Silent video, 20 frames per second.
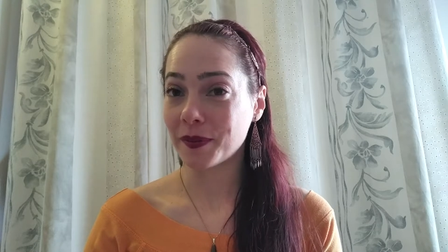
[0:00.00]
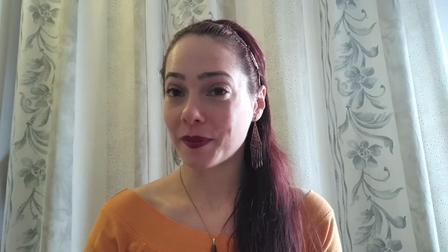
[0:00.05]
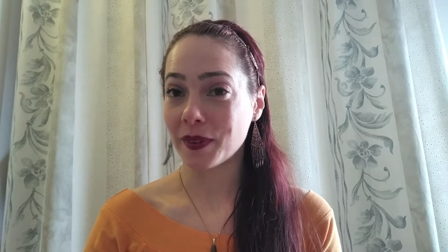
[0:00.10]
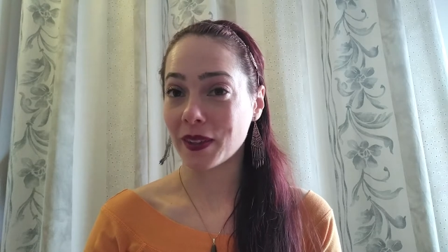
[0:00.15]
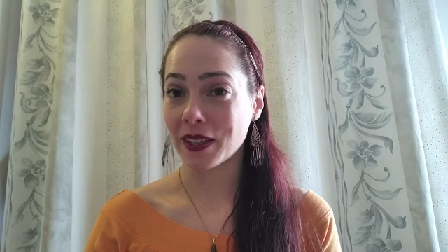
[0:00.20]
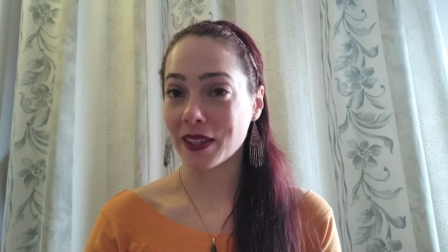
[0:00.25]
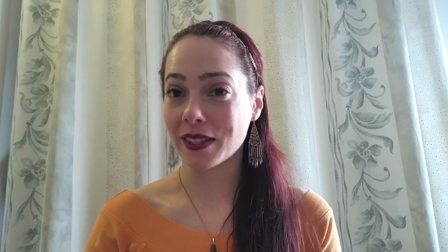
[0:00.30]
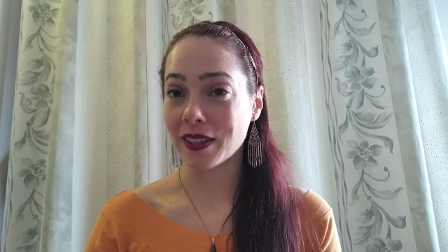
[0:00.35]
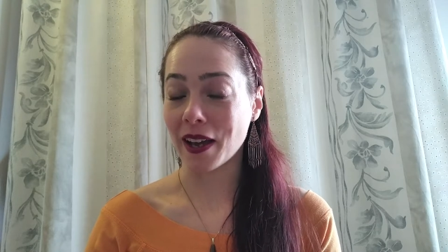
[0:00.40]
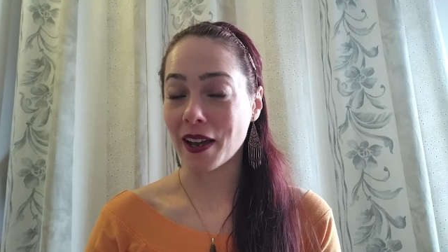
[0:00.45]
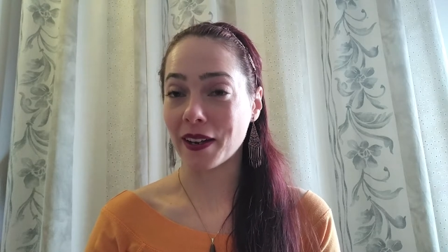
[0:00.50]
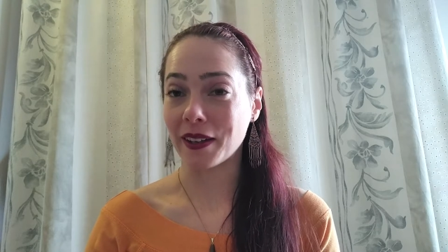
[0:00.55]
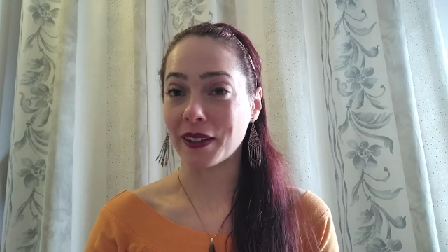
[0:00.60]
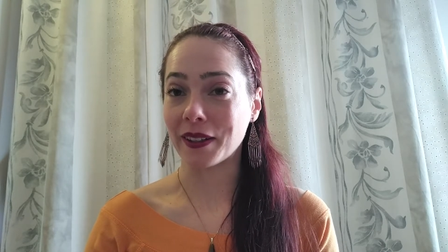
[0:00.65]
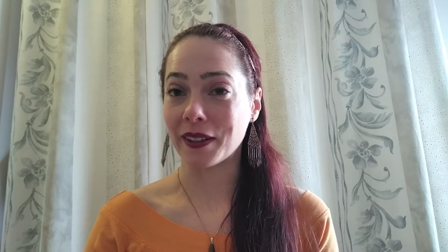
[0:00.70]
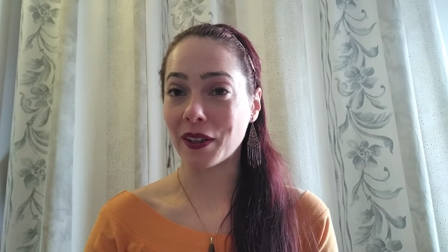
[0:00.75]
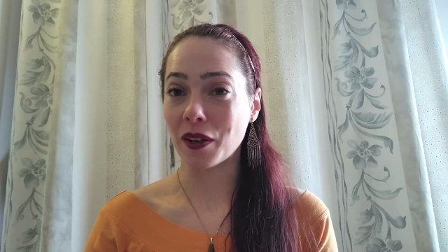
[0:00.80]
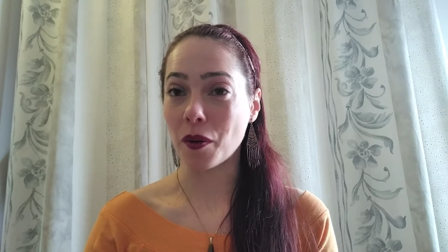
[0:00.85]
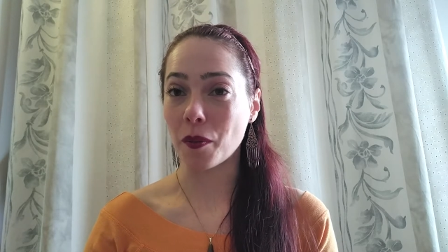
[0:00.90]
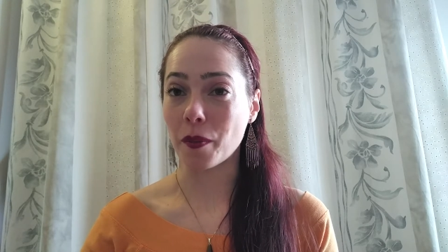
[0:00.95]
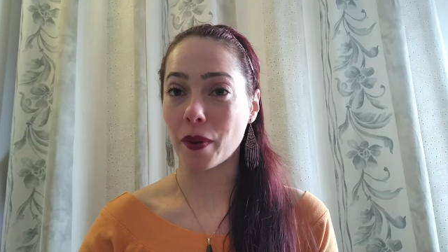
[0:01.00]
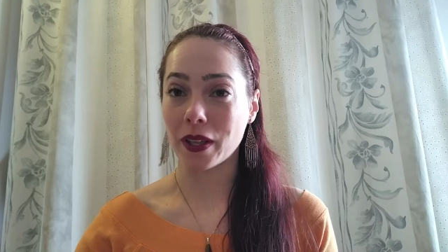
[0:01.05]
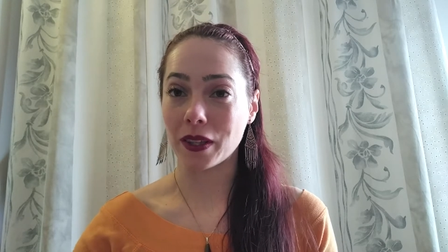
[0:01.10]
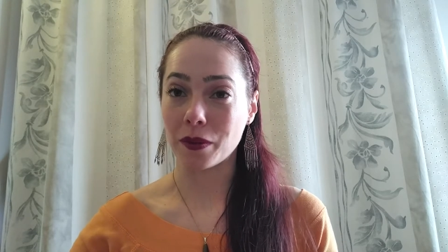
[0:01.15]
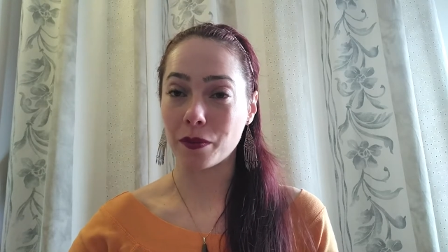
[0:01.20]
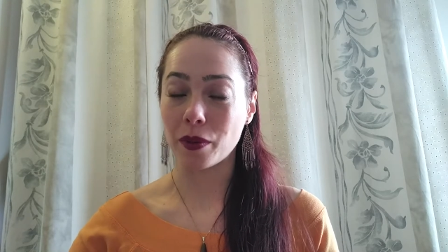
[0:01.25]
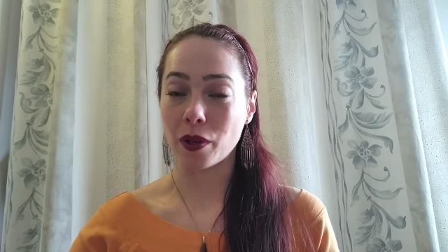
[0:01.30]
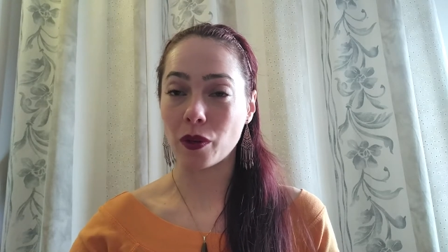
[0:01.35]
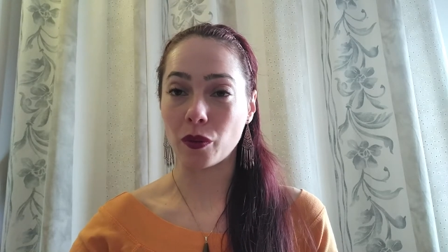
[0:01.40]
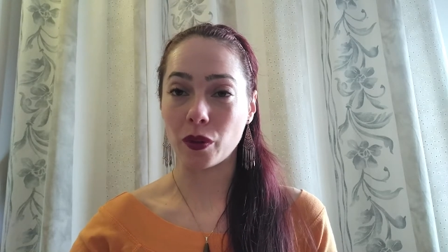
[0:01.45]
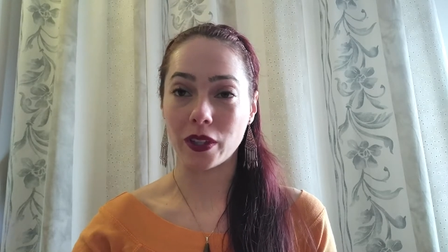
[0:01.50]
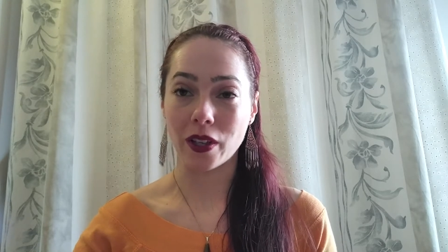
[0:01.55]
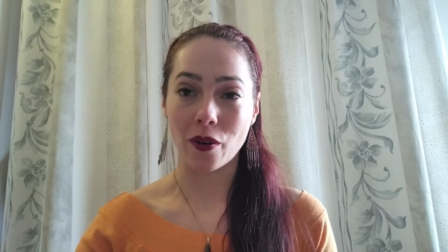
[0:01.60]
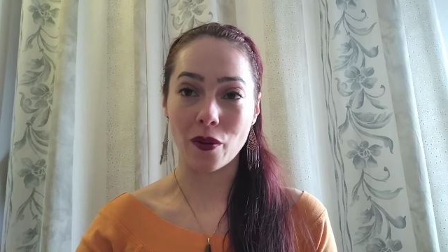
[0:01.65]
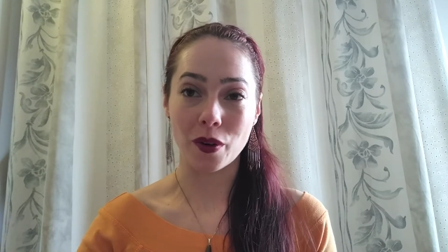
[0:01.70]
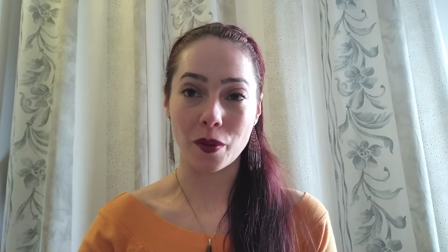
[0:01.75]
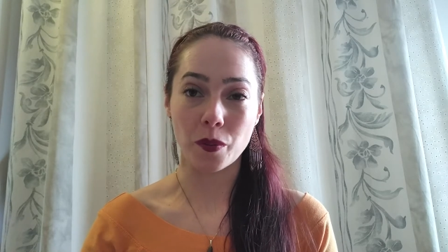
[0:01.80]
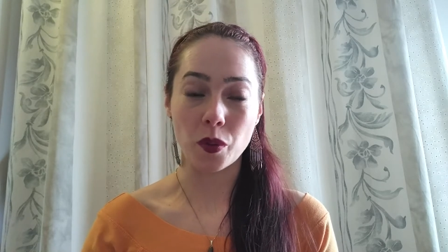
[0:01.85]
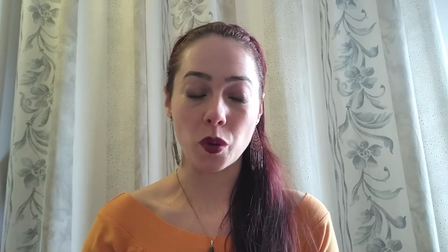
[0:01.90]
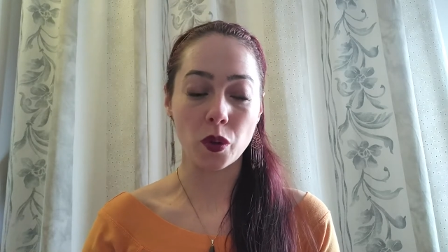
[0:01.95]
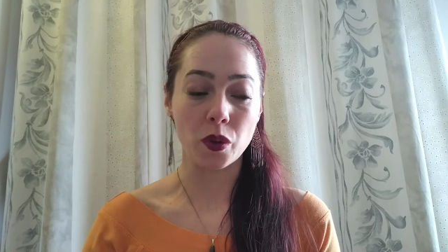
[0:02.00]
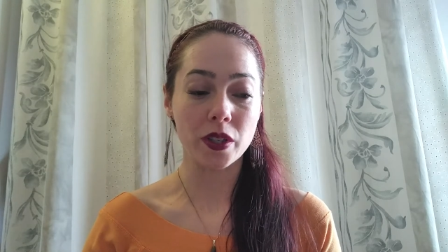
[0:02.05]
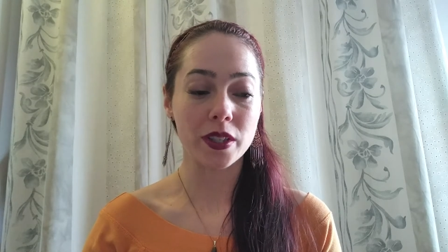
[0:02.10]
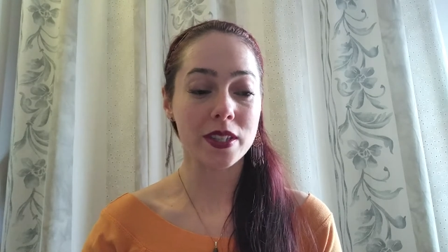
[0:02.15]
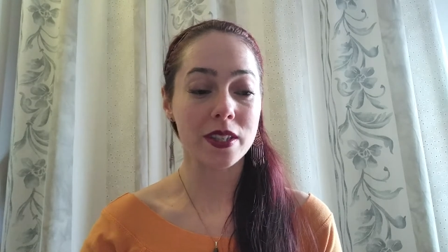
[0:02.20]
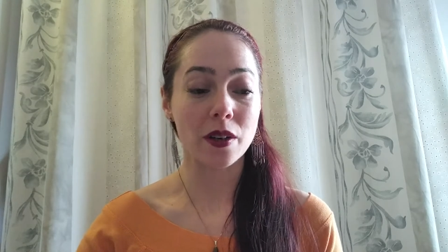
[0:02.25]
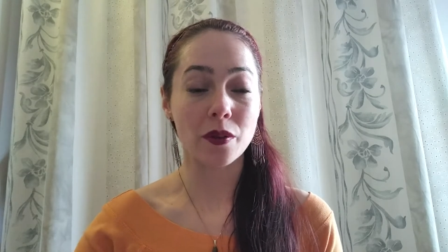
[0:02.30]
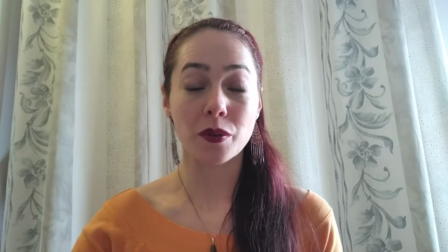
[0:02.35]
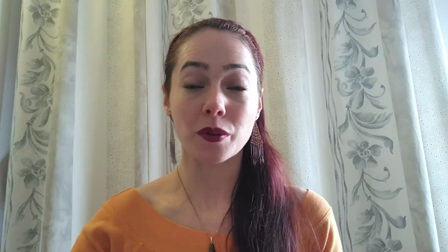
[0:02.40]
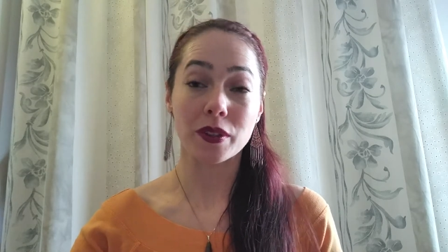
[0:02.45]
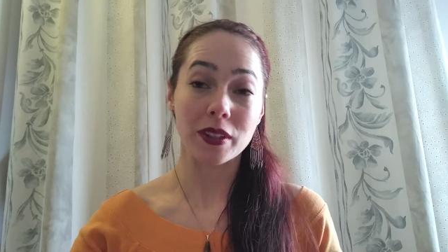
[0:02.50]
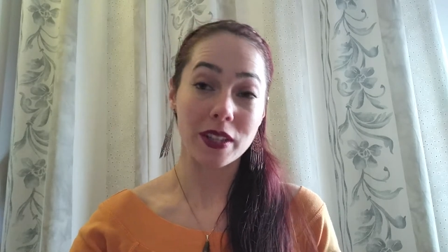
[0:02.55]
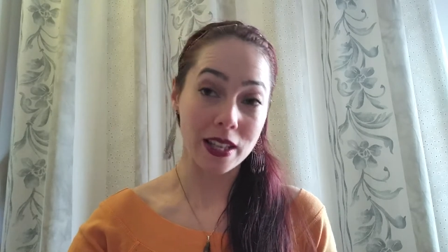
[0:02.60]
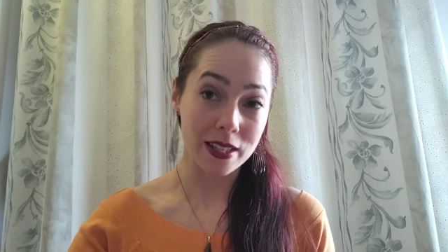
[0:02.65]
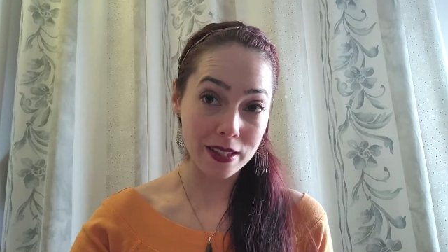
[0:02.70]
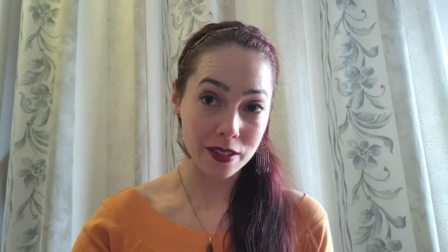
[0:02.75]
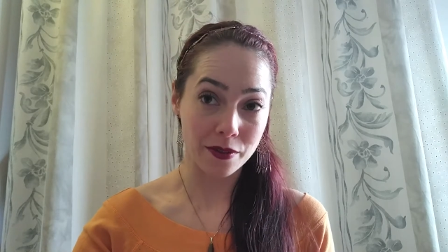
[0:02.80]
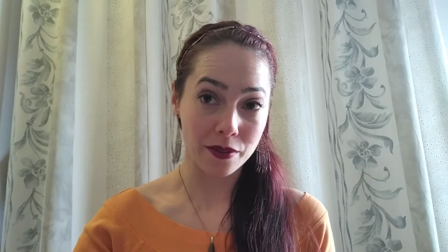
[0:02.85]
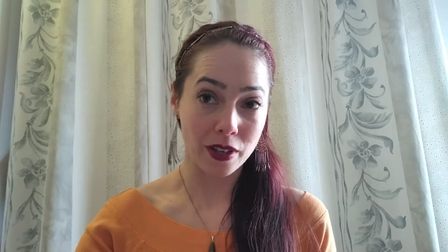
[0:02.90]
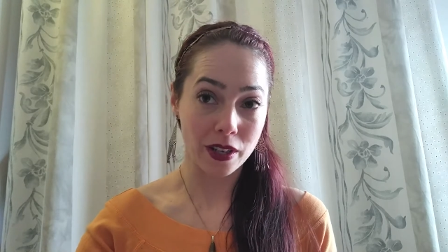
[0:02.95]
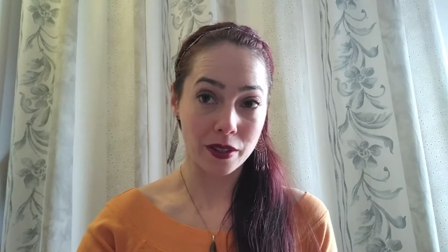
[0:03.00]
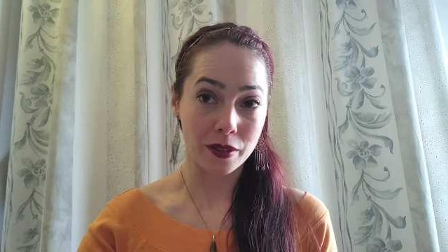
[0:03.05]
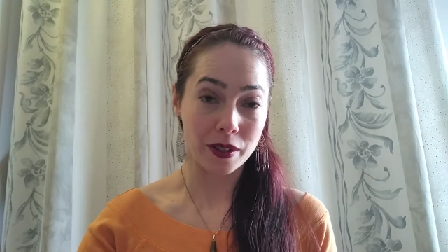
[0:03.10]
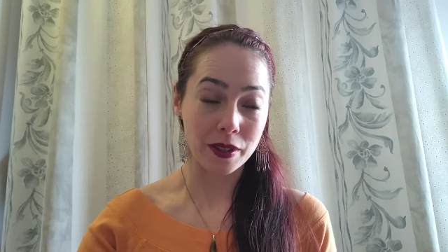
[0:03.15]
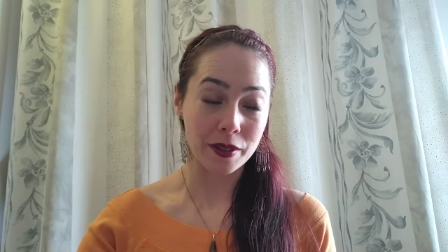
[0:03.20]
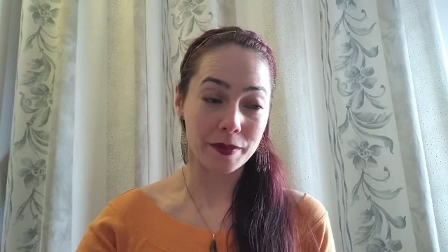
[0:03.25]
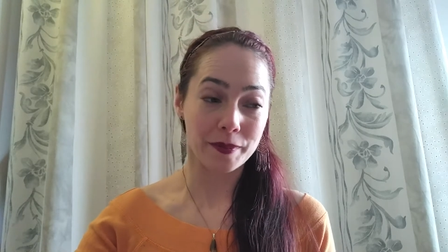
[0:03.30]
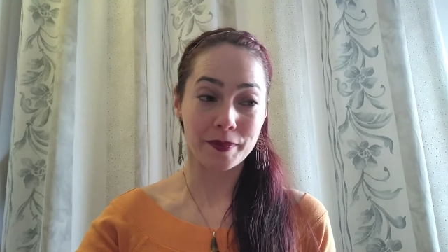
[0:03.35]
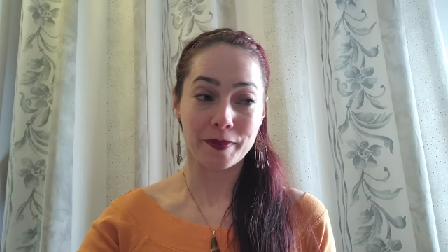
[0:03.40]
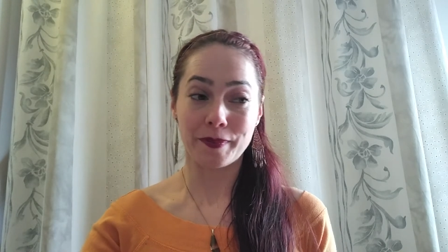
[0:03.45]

the sun compatible with our moon. So that's a very